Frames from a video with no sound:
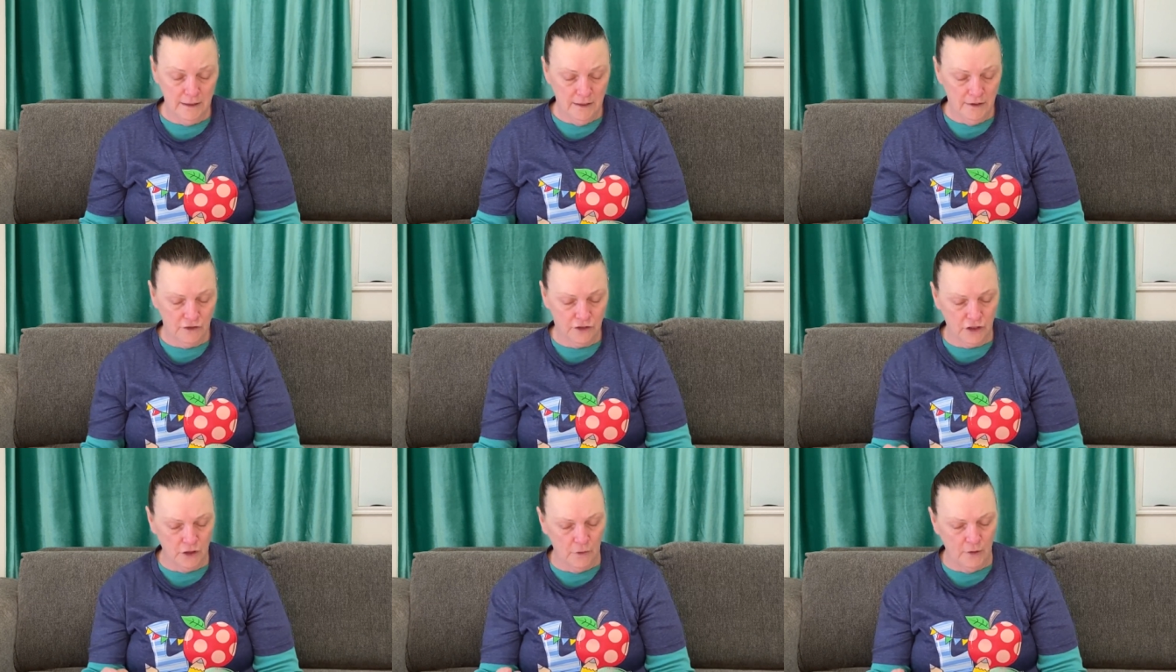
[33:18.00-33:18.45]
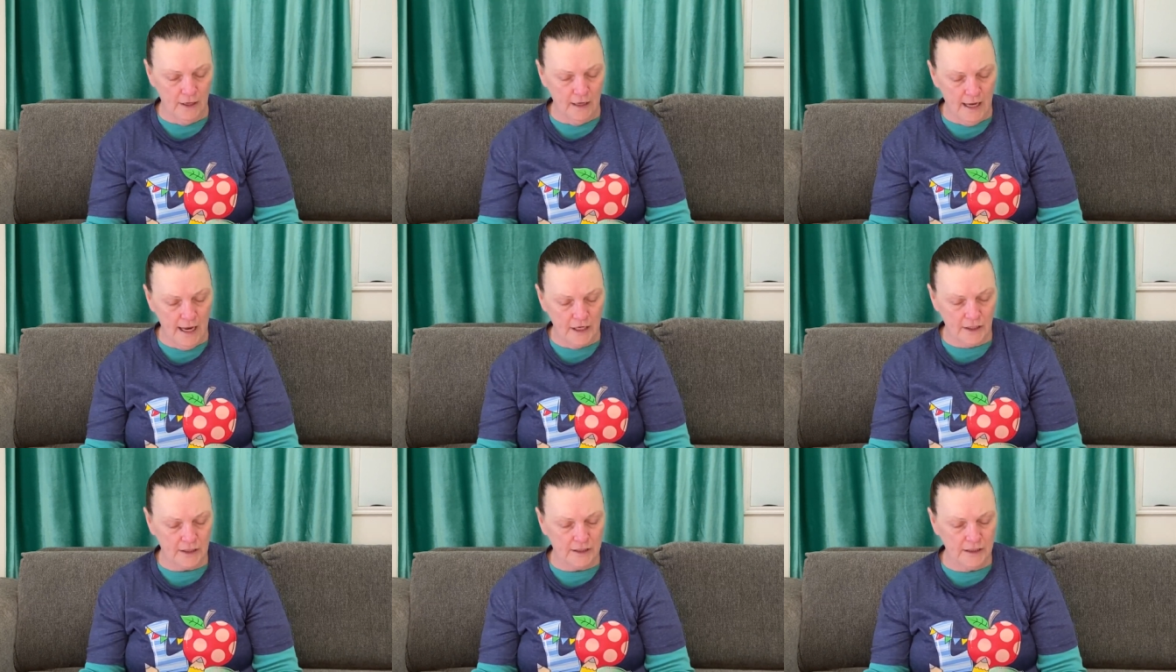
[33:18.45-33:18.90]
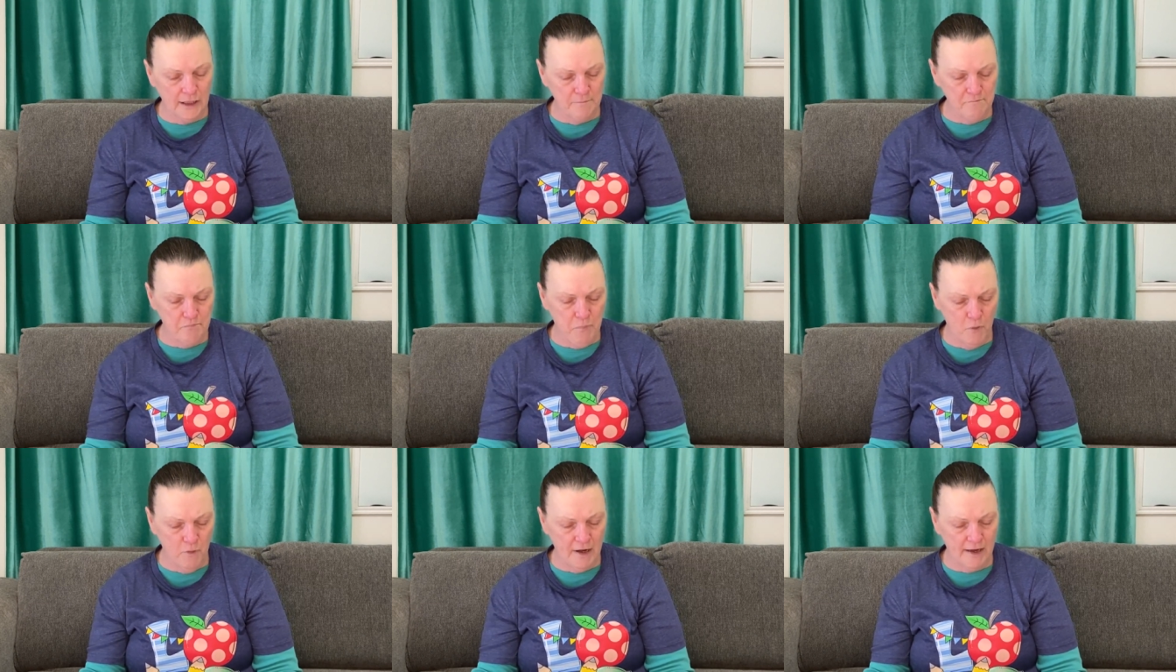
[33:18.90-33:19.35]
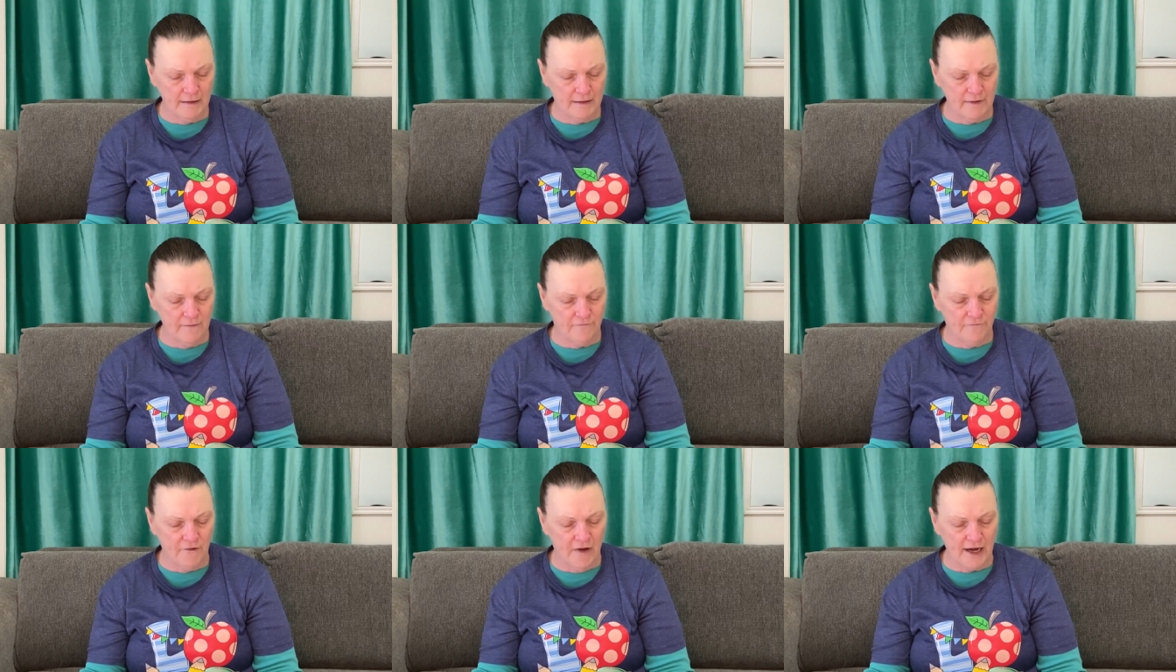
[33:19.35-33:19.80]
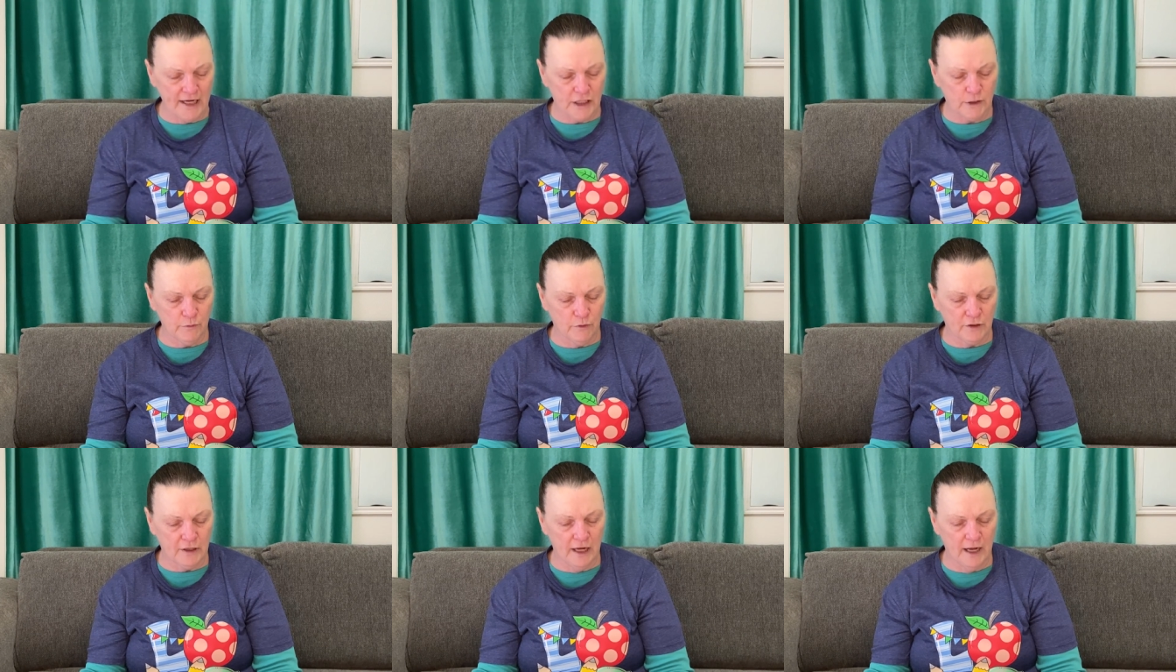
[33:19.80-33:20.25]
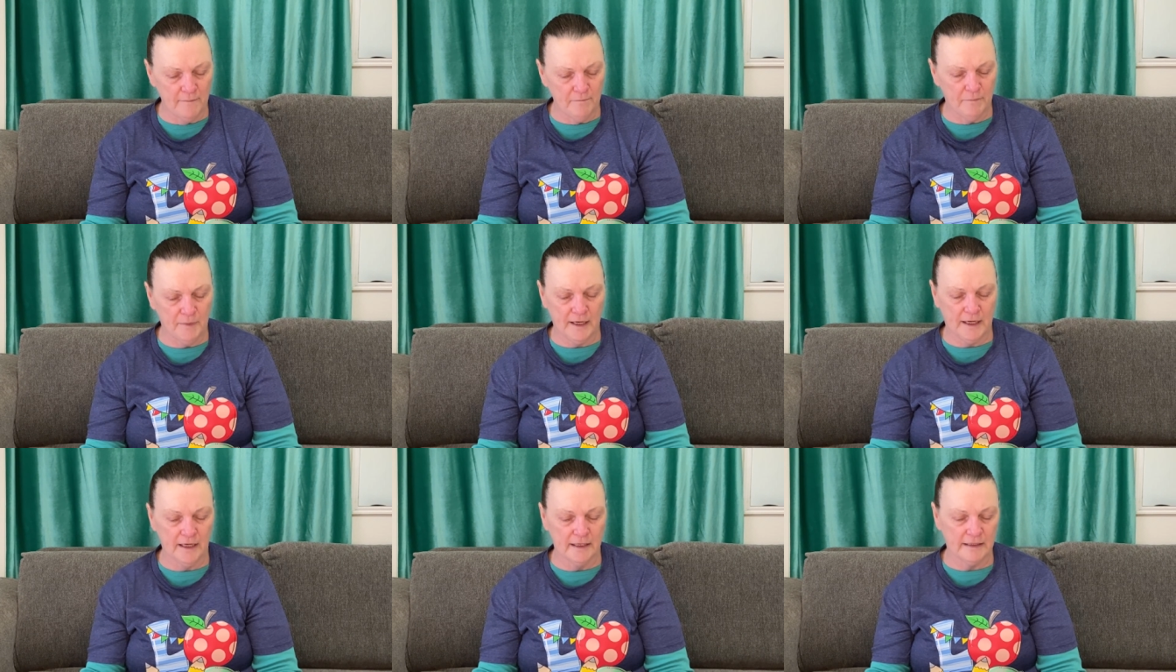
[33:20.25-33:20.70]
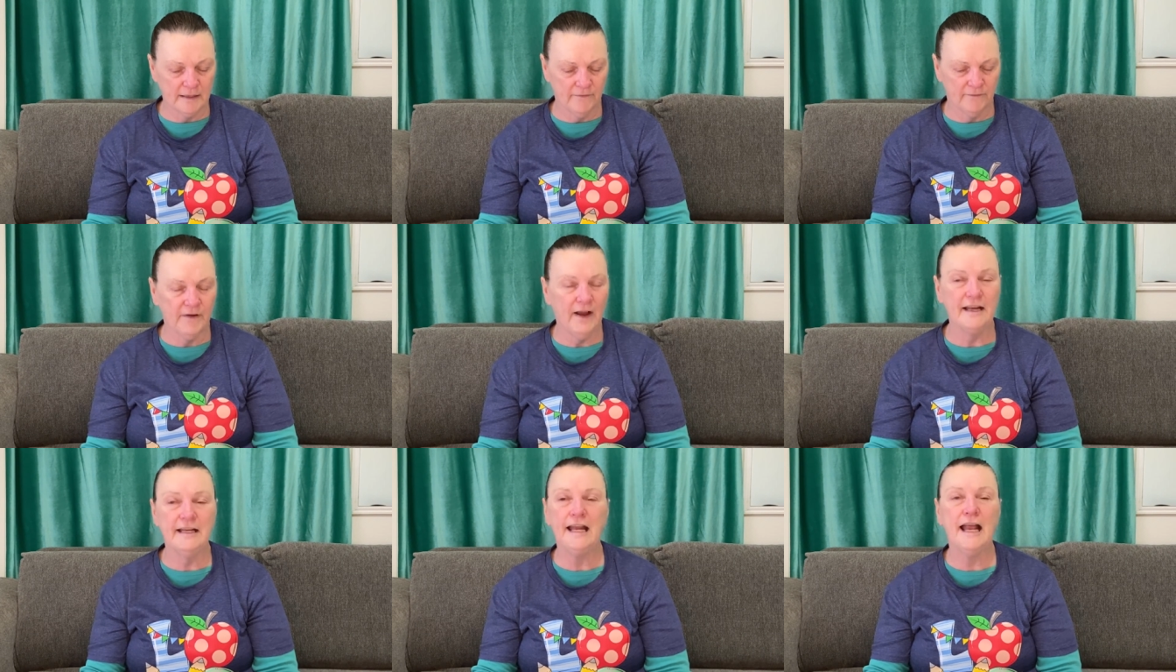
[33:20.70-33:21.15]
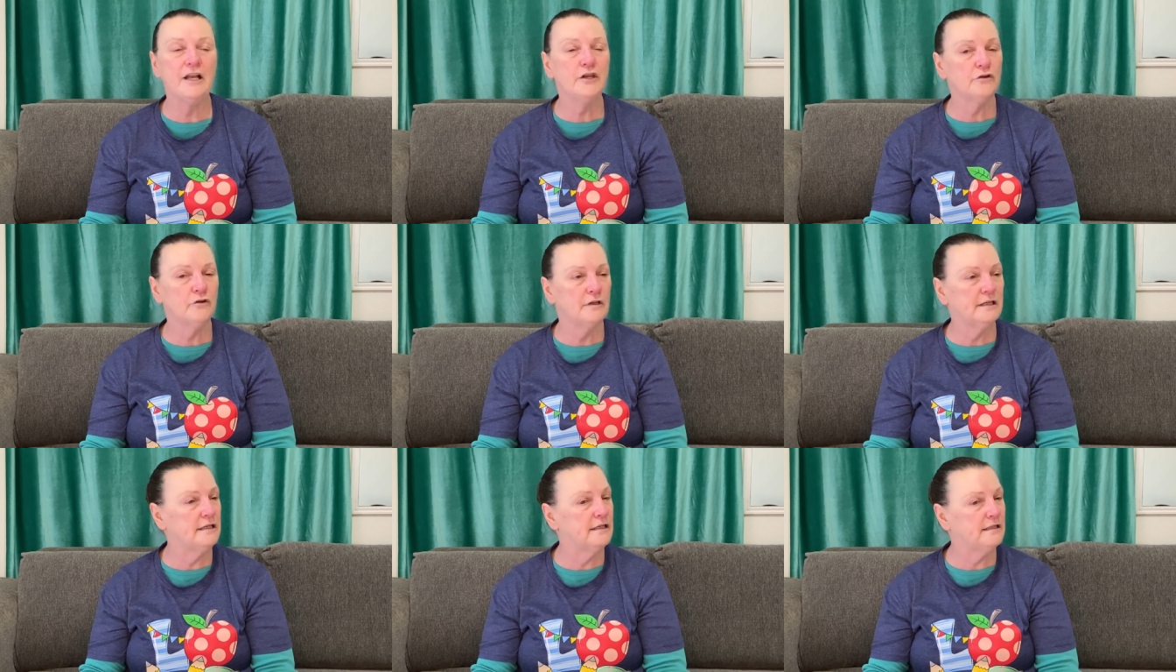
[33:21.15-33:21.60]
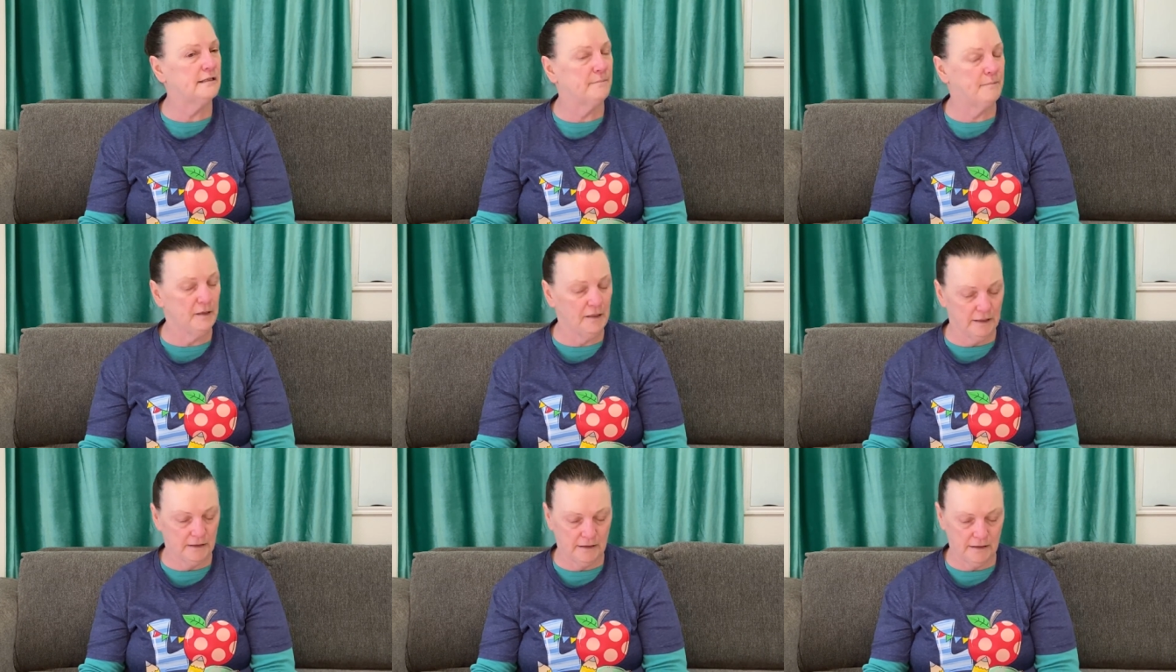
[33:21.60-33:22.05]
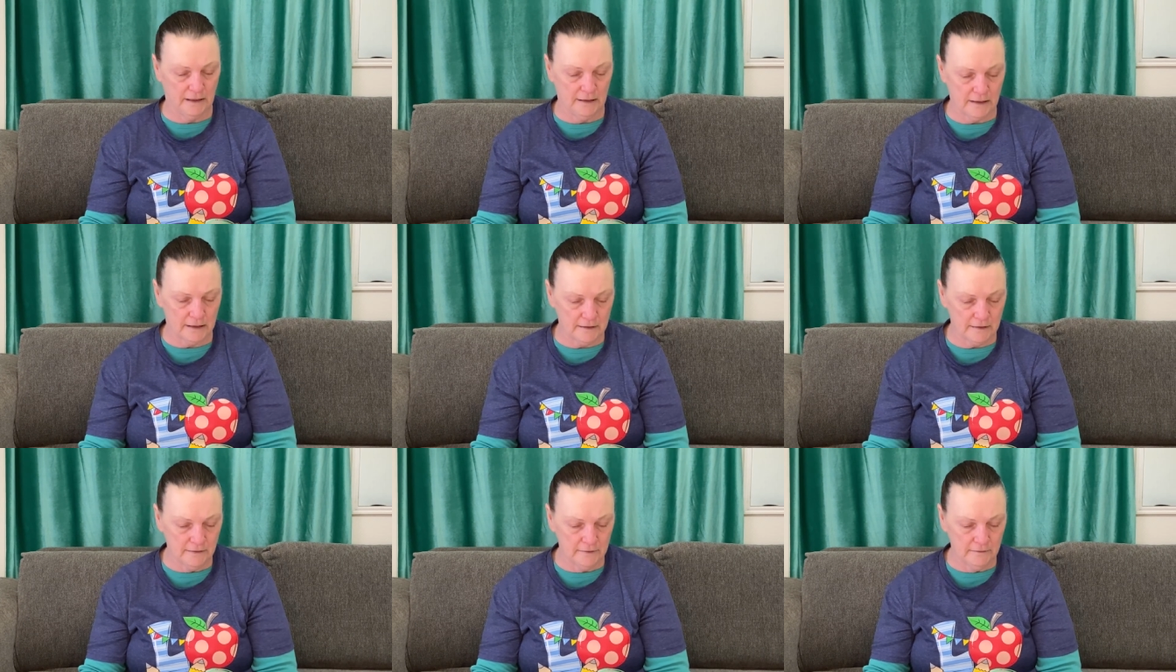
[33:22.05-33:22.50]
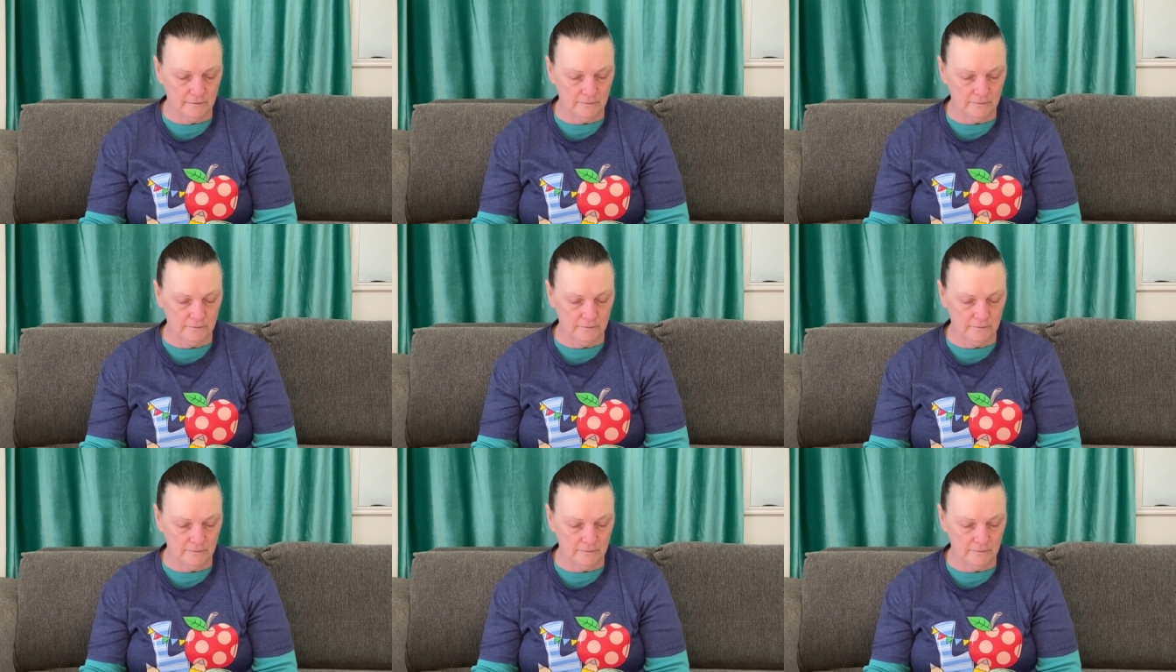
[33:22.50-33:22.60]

So at some point, the fights will come because of financial instabilities.